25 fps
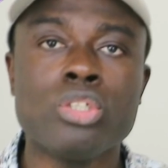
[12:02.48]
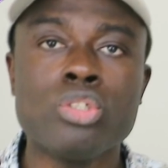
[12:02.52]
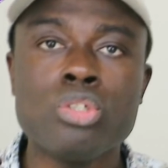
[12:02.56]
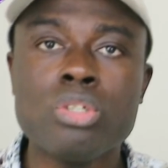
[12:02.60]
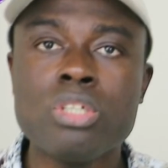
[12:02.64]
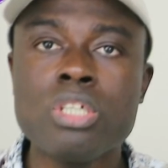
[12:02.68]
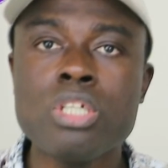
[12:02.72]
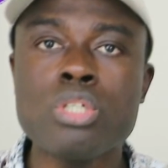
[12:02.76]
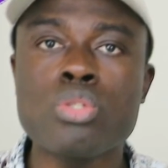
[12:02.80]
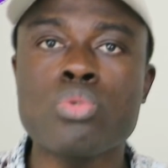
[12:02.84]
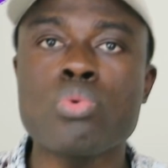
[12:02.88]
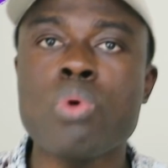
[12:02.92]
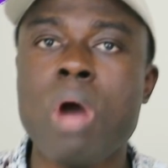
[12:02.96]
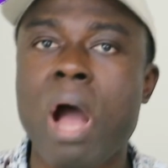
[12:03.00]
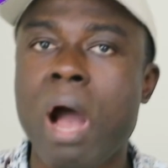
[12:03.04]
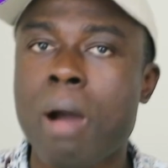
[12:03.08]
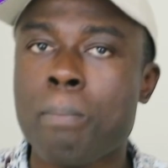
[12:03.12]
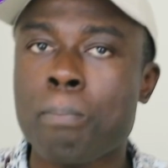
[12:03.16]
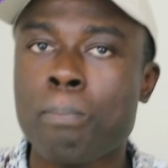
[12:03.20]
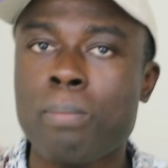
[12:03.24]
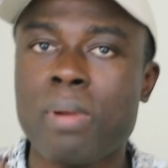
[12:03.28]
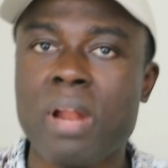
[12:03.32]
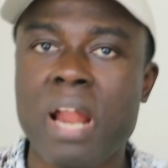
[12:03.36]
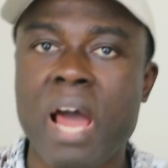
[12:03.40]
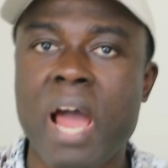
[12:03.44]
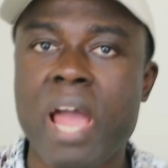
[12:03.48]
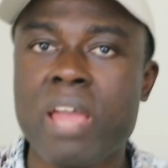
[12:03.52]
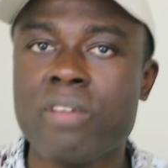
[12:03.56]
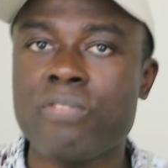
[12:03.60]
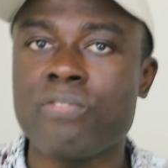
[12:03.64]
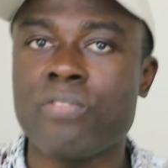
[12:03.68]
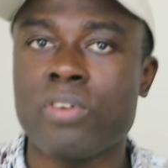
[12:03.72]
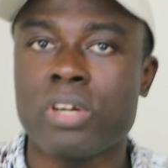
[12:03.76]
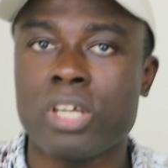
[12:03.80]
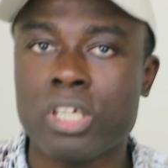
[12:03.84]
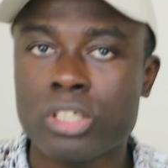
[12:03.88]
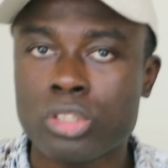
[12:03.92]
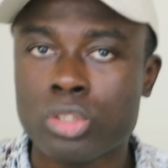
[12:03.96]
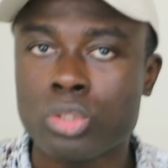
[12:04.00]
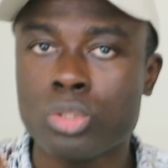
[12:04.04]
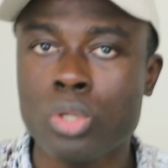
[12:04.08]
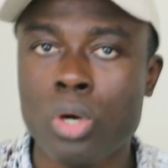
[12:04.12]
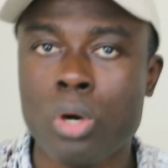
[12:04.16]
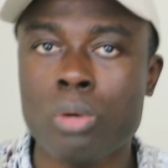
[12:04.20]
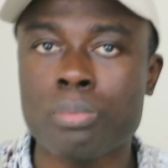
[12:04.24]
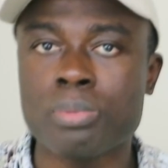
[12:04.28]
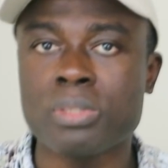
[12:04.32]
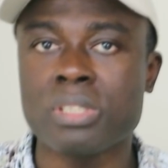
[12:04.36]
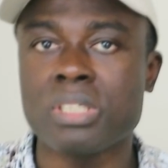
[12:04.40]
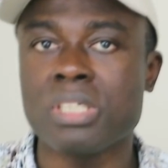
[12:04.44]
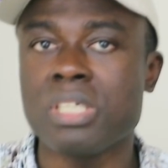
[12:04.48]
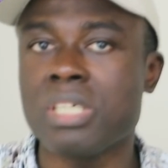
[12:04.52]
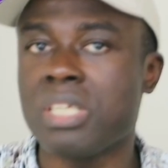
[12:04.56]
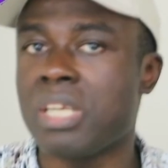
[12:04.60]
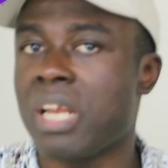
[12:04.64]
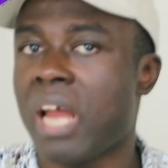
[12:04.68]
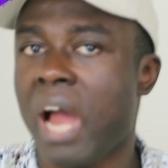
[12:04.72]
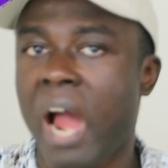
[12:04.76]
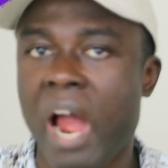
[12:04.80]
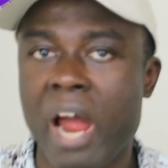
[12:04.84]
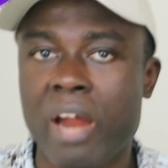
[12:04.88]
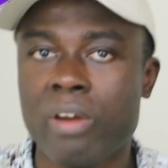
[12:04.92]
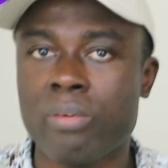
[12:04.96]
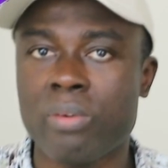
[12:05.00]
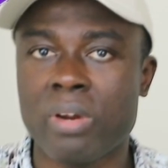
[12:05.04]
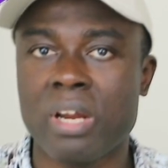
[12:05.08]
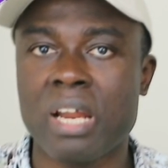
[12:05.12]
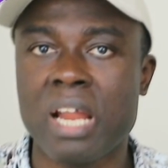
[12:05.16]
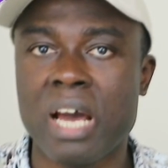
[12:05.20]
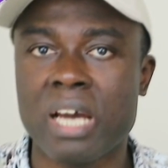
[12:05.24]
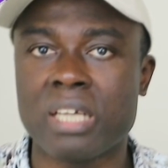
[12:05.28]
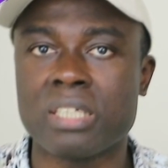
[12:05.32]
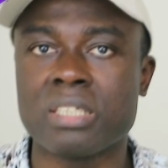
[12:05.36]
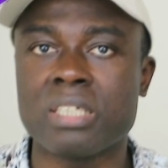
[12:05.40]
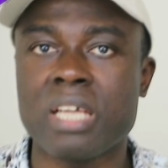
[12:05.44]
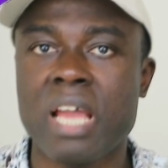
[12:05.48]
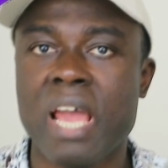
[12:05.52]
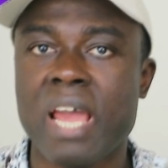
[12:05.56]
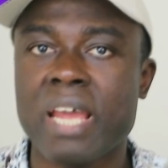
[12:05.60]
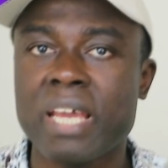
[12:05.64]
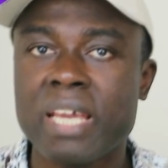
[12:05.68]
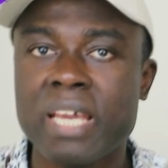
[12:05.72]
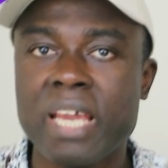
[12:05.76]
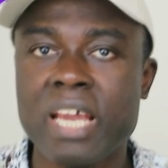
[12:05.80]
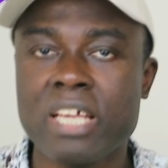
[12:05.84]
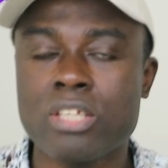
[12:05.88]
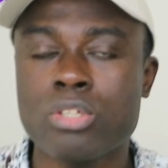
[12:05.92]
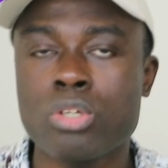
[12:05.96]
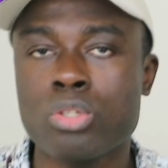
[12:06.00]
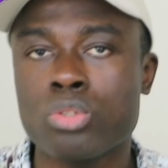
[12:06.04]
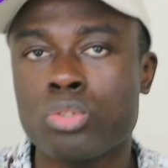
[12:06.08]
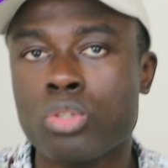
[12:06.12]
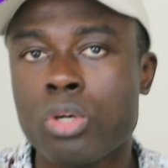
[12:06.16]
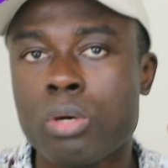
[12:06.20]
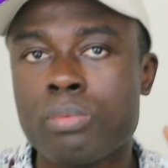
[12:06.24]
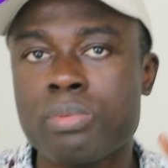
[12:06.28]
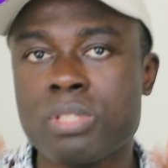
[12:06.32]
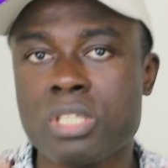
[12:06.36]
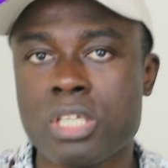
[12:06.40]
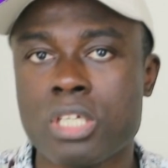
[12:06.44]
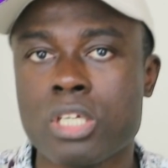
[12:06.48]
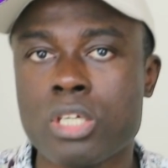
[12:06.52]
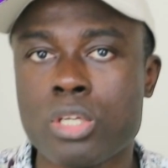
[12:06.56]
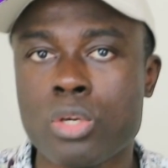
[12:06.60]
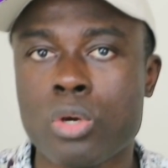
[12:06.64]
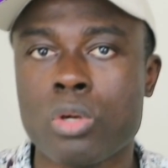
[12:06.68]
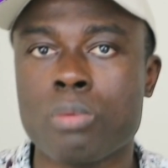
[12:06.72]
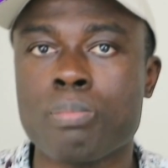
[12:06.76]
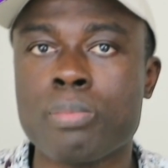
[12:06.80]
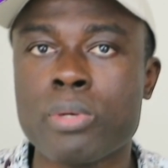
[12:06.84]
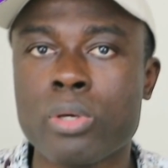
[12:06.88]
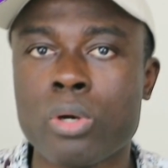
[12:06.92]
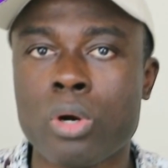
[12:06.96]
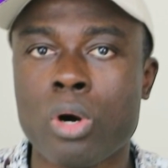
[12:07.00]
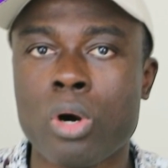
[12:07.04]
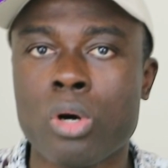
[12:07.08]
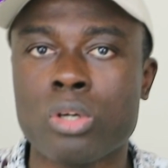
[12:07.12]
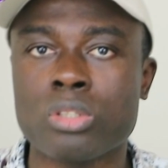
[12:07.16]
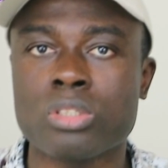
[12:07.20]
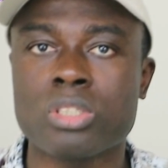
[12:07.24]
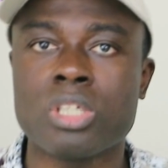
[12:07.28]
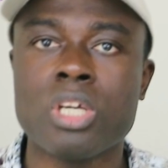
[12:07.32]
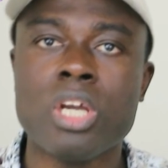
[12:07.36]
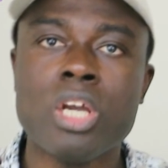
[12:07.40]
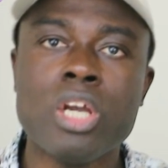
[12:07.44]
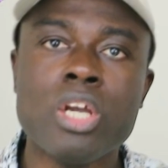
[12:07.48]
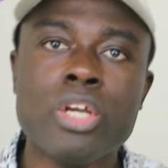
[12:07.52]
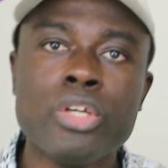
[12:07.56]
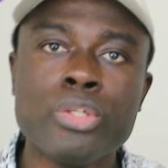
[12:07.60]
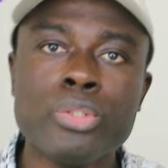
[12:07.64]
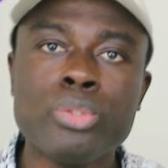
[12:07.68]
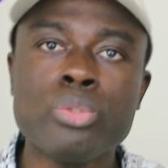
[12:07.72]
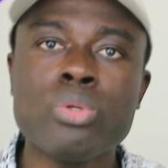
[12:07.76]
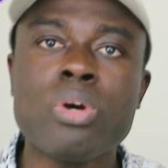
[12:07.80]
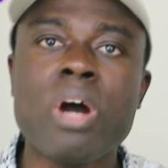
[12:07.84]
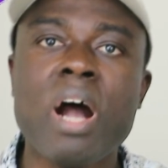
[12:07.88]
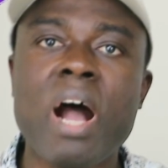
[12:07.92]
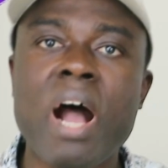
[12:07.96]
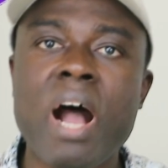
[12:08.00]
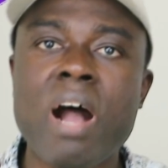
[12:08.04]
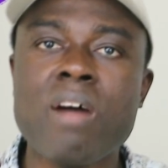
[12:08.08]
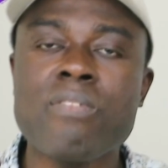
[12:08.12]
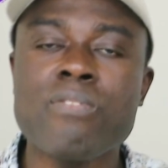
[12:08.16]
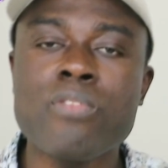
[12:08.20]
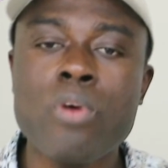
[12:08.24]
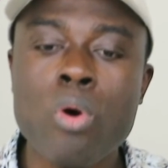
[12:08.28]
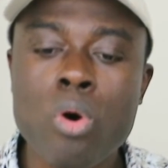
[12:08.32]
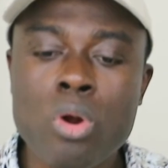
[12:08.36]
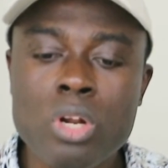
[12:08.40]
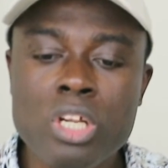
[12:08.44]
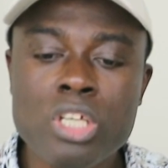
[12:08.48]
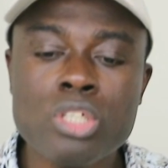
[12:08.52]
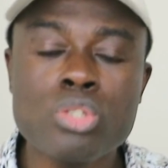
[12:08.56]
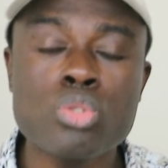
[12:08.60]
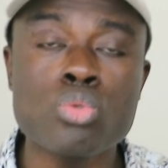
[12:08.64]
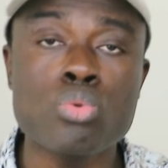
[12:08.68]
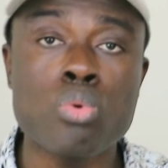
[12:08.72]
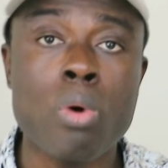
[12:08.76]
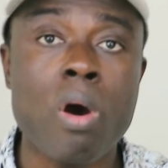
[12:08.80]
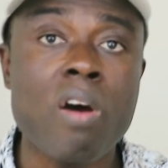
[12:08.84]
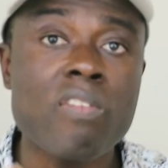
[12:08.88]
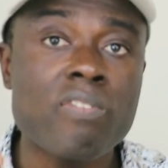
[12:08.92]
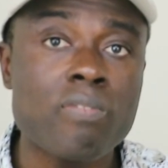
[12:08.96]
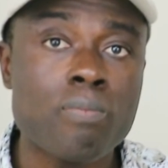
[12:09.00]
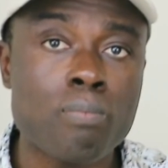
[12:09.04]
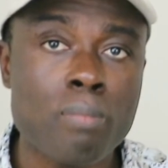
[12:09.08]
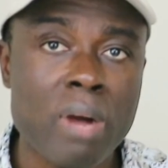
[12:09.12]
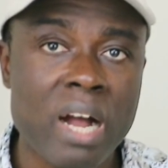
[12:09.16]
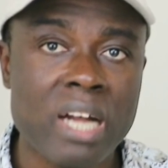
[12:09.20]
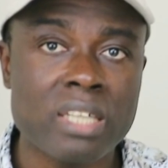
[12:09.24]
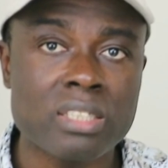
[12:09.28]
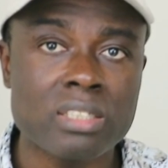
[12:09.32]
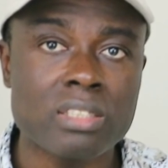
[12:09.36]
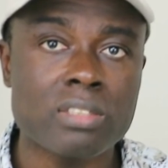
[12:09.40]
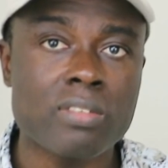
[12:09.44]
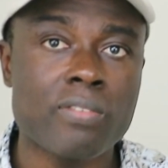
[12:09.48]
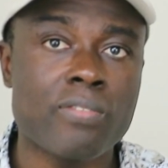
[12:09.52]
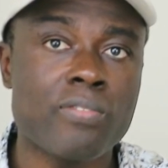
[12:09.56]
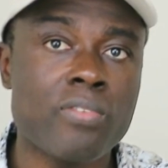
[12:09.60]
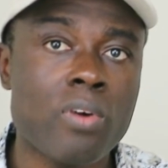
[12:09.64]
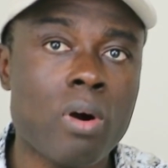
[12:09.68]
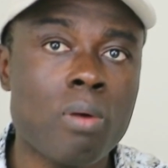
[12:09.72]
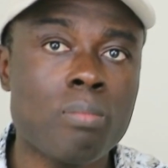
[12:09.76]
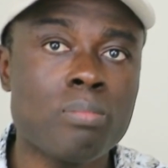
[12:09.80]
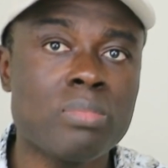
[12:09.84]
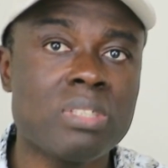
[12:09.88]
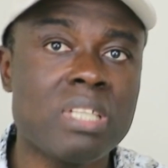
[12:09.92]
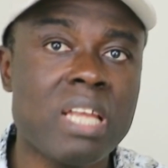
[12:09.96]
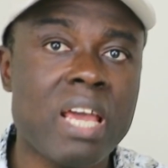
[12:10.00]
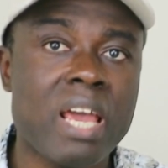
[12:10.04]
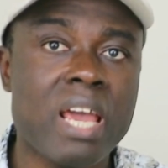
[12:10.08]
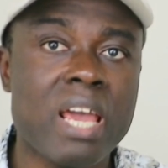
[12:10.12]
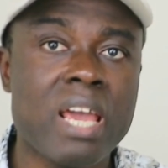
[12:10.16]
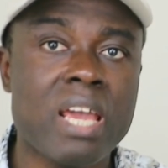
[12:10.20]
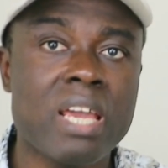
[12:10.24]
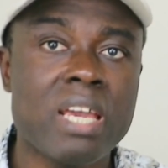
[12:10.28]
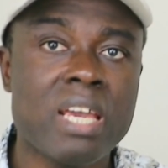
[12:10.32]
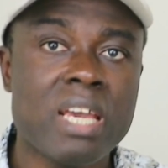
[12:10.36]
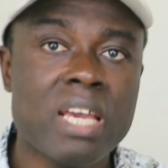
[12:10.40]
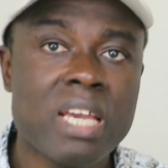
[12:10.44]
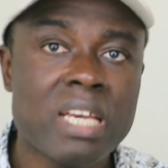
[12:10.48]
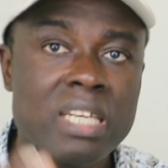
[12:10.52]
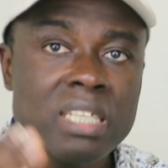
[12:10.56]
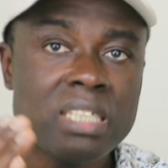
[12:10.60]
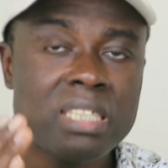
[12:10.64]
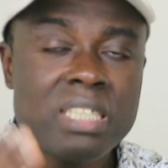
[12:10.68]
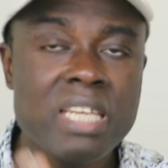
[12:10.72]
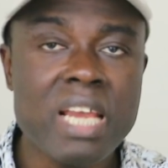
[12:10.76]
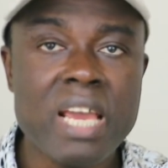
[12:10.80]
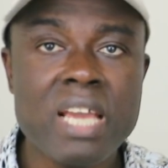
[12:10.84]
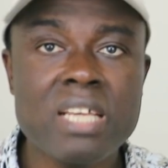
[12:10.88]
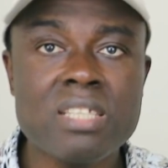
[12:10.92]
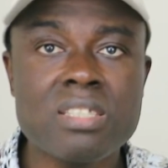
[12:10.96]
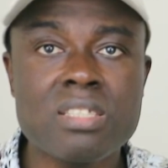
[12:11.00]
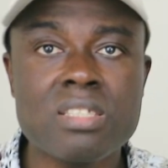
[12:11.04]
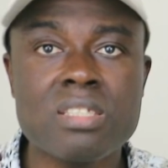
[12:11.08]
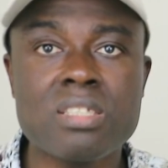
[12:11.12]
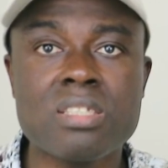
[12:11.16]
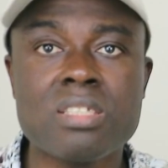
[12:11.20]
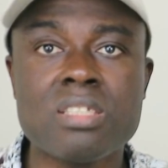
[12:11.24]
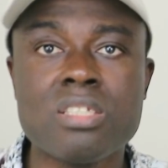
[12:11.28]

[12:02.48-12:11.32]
You need to apply for the jobs in Ireland and get your job secured because you have only 12 months from the date